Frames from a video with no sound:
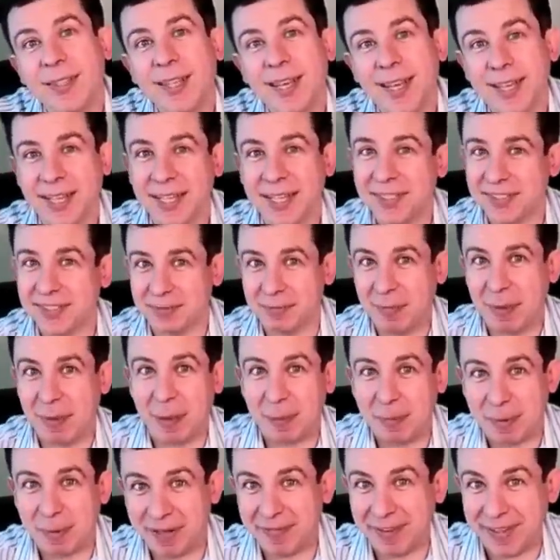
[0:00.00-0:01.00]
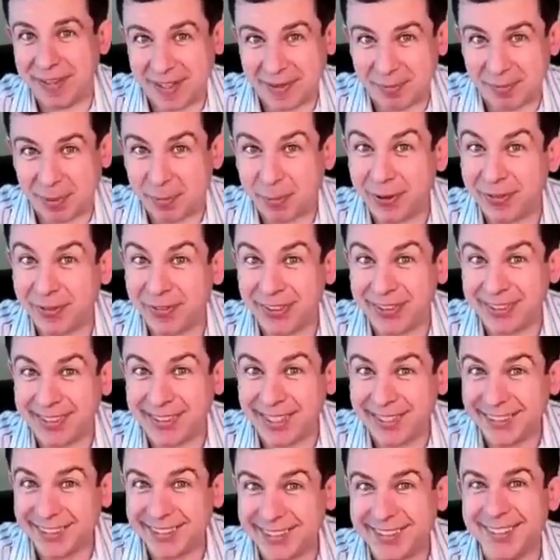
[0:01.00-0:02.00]
Again, this is hmm. maybe a bit of
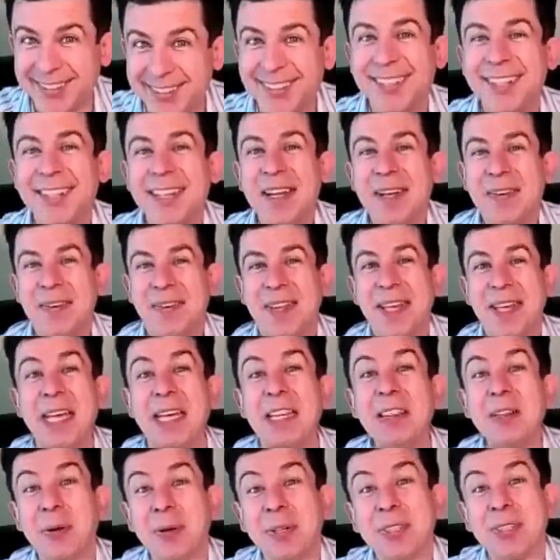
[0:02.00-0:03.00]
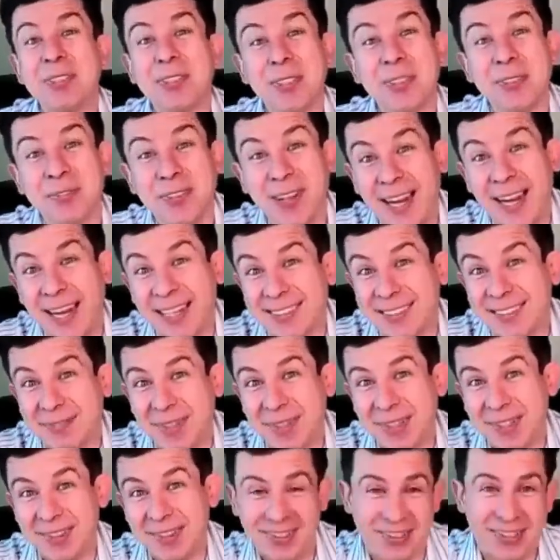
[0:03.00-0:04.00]
anthropomorphization, they ignore certain facts
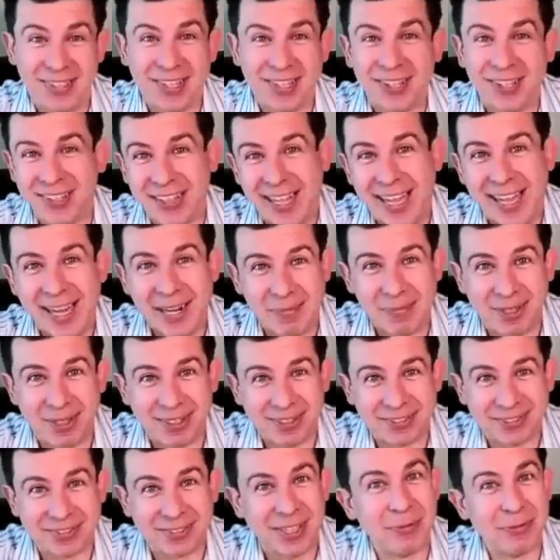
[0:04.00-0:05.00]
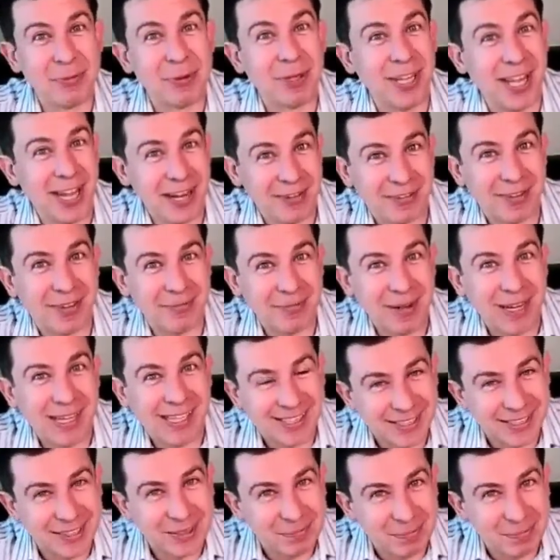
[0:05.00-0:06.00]
about not all animals will ever
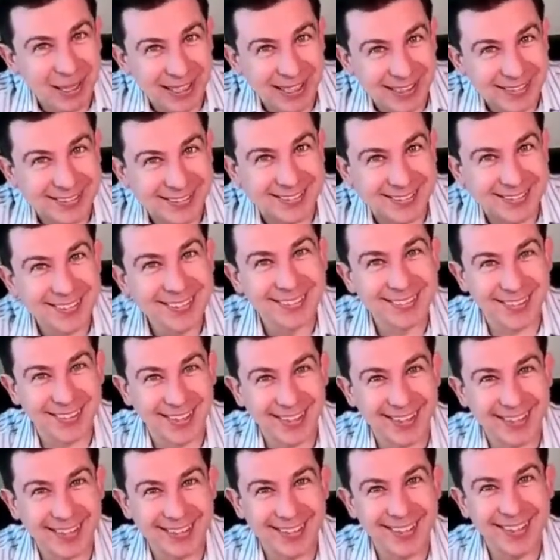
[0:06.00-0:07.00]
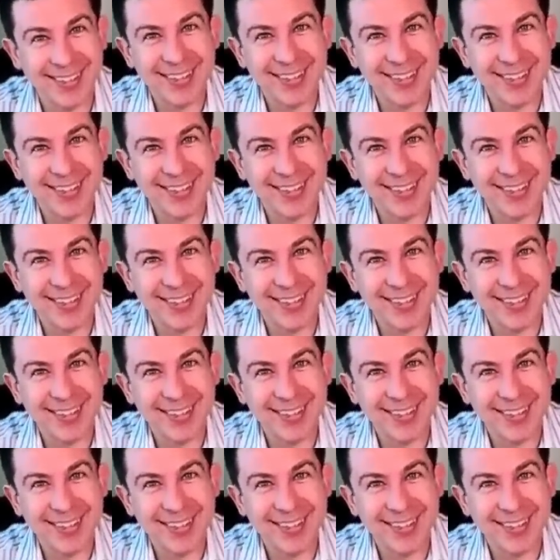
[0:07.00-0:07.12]
make good pets, right? Yeah.